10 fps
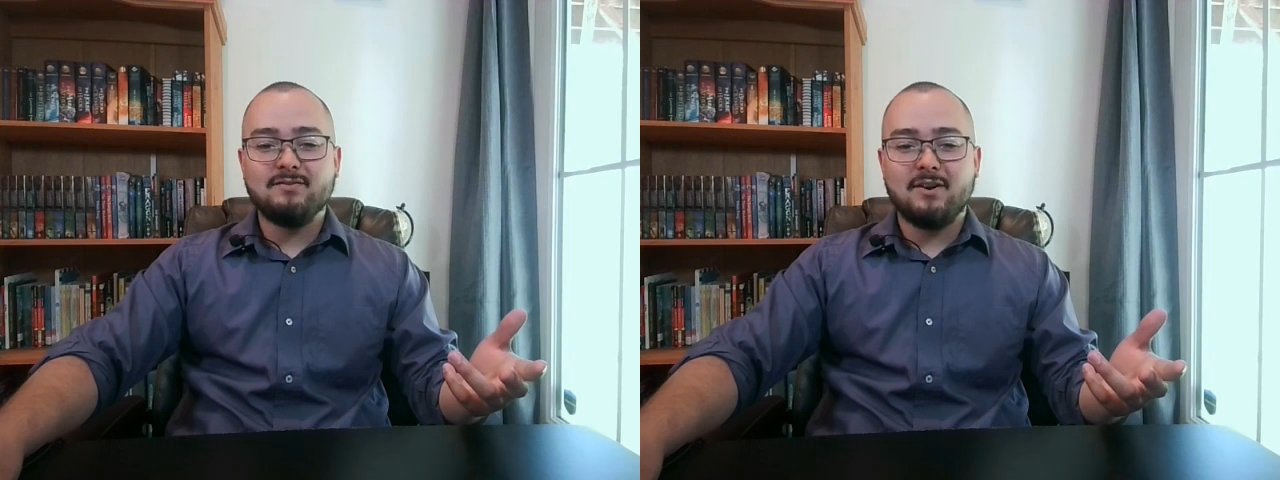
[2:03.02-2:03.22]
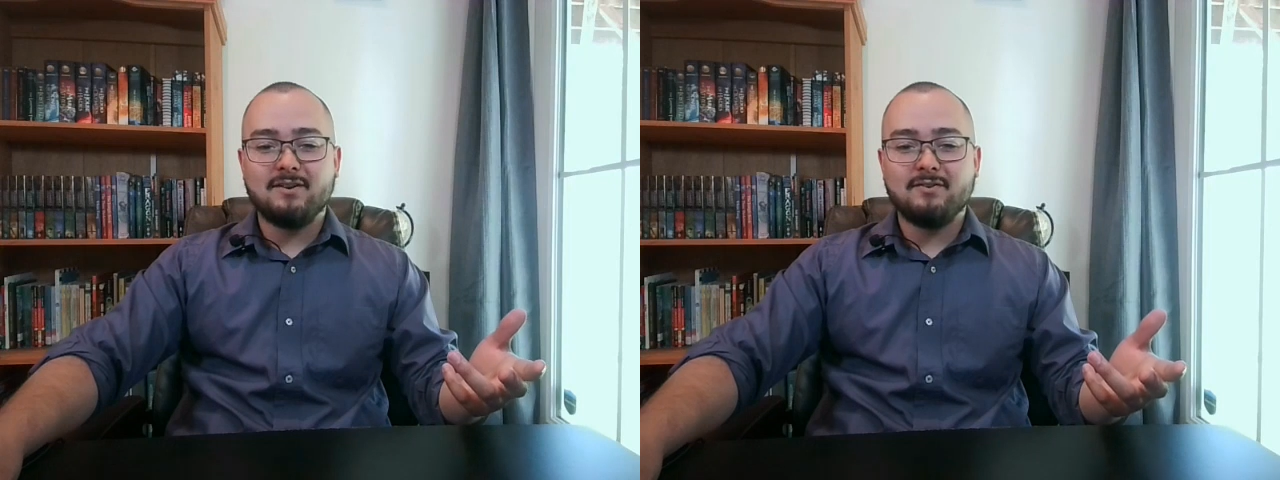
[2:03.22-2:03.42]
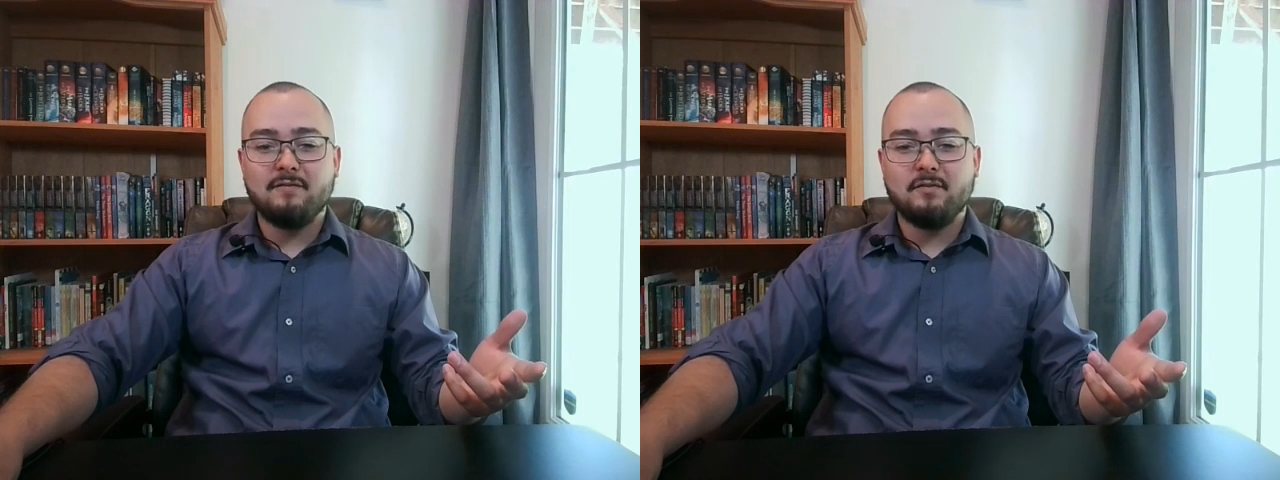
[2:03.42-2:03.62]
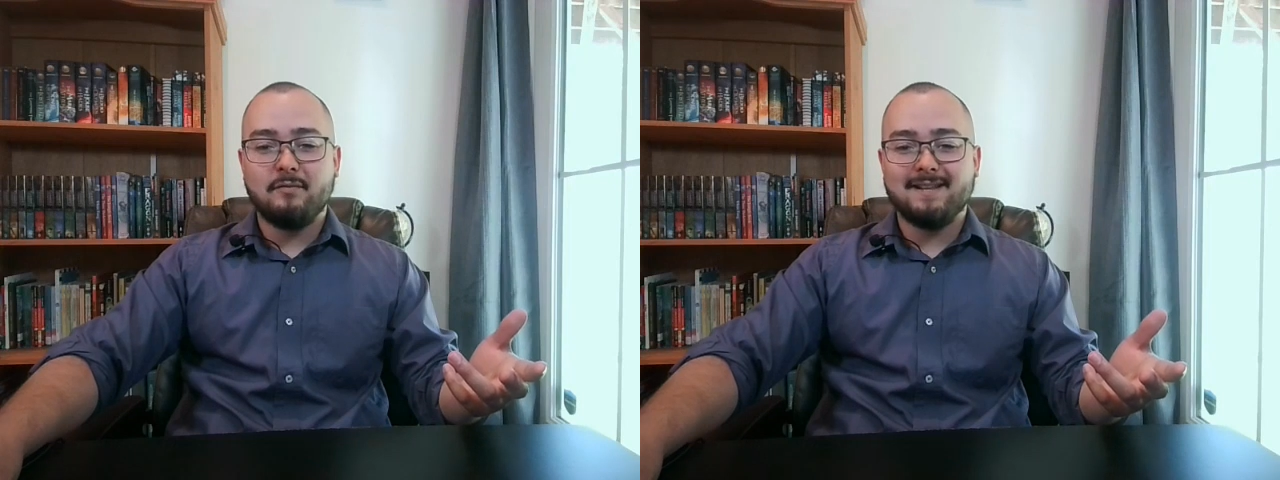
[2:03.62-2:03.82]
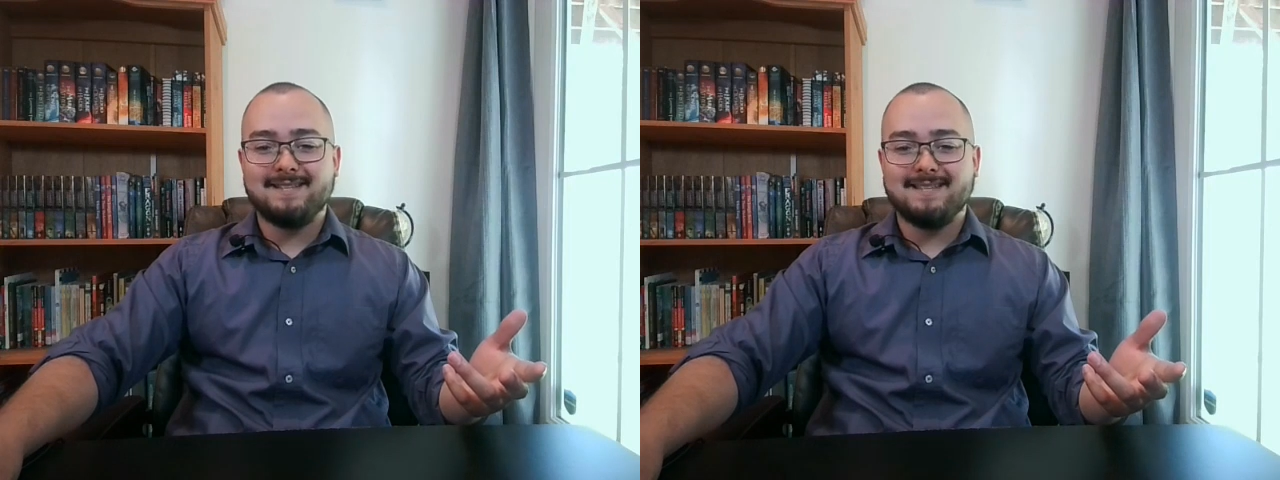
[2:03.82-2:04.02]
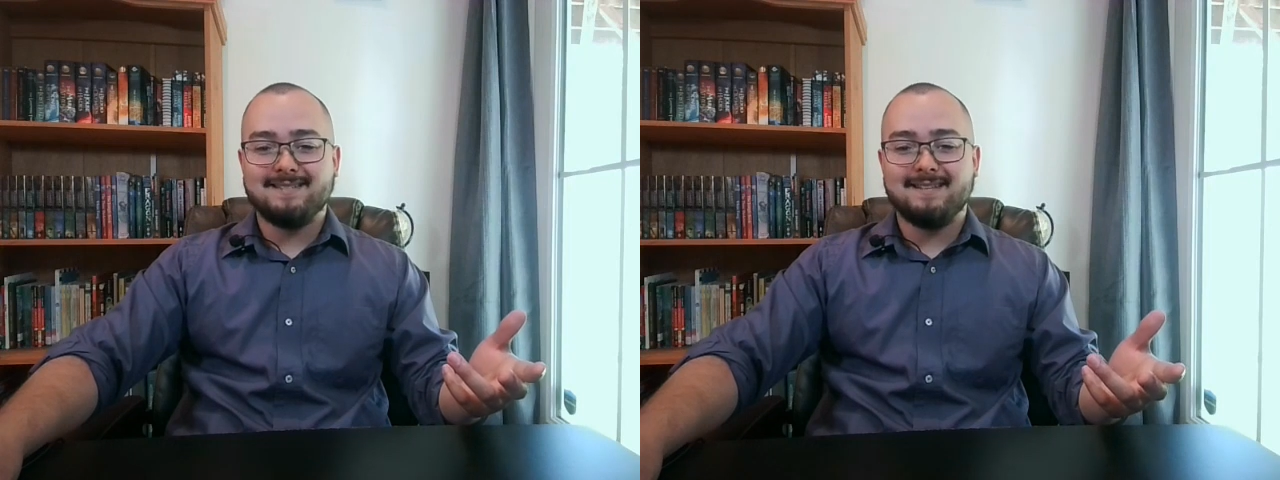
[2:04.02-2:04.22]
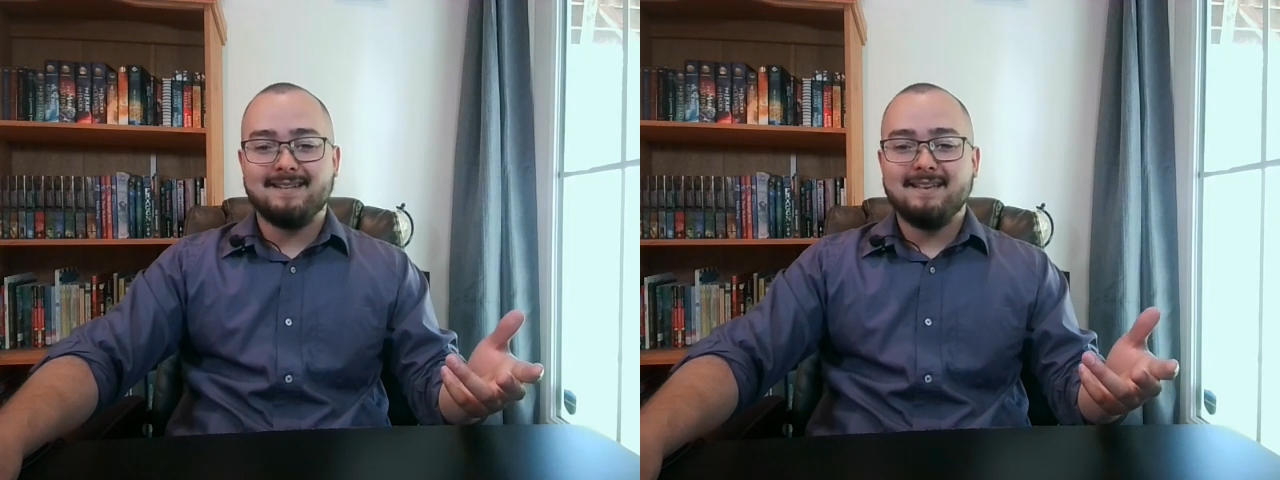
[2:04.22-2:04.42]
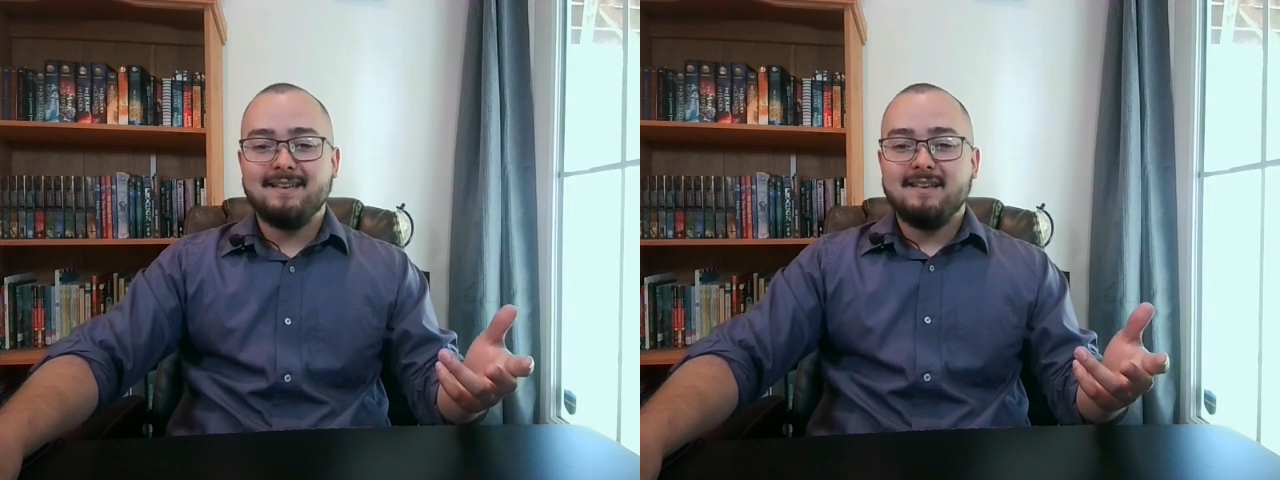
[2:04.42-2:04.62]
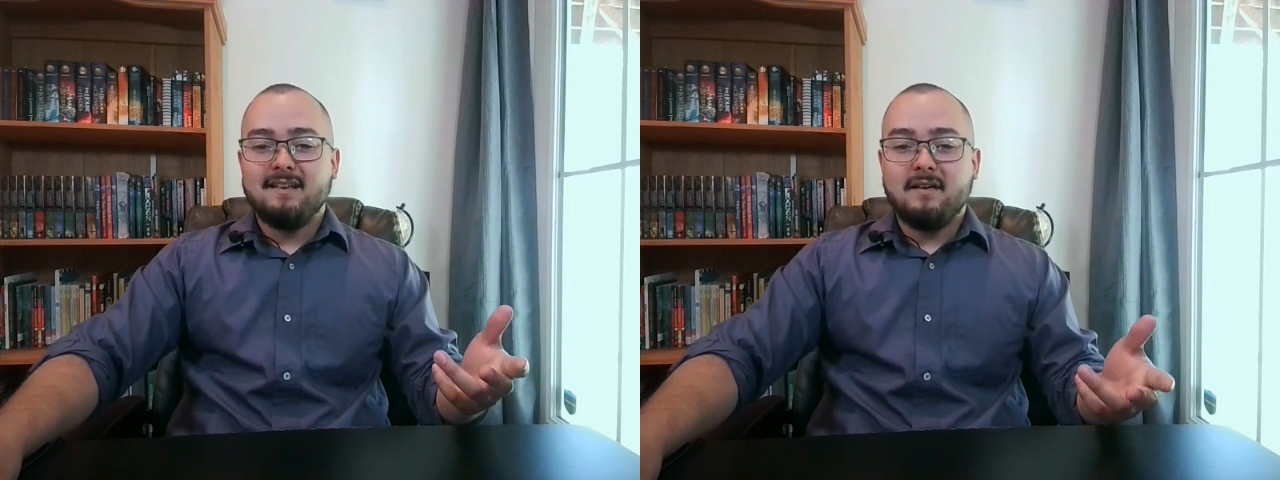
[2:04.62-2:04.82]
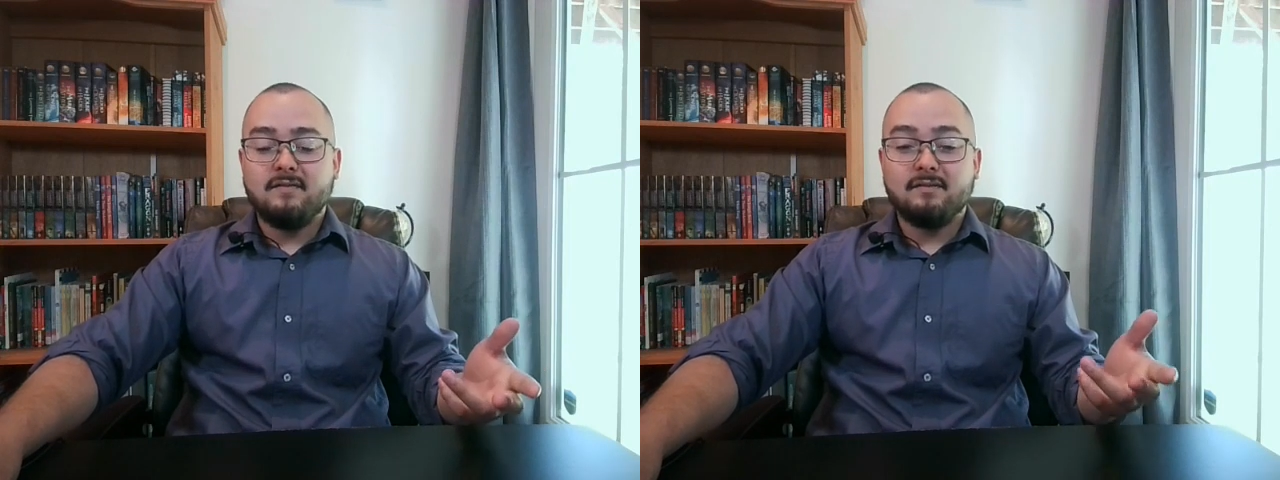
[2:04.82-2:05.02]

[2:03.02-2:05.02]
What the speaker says: article if you want to test it. If